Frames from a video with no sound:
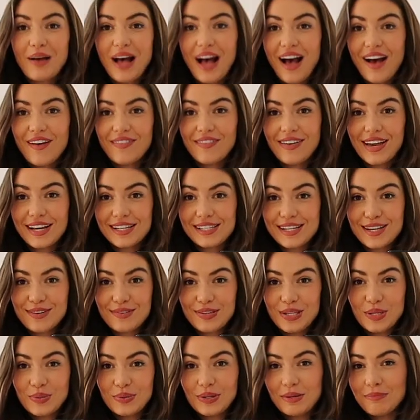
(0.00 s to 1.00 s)
Perfect
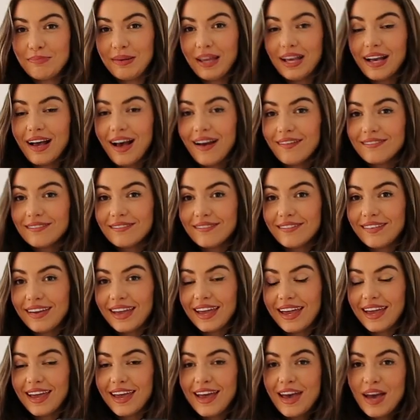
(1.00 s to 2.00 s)
if you want to be
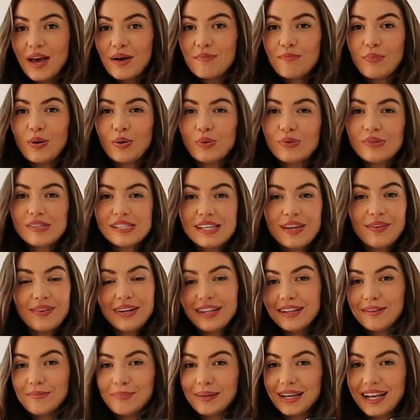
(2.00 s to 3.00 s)
comfy, but also a
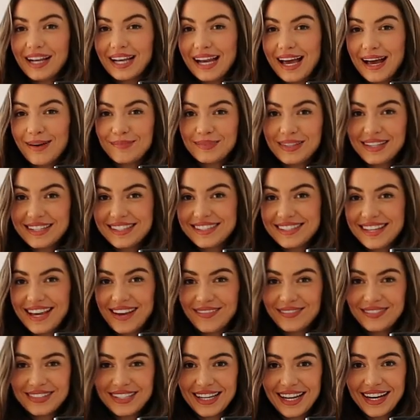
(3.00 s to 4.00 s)
little bit glam at the
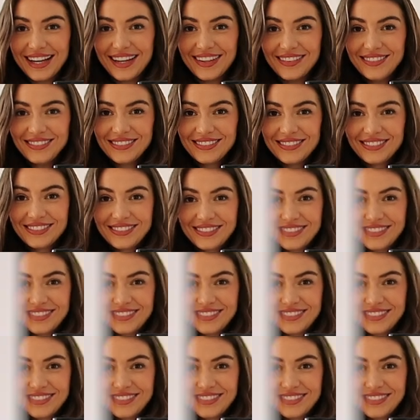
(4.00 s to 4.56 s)
same time.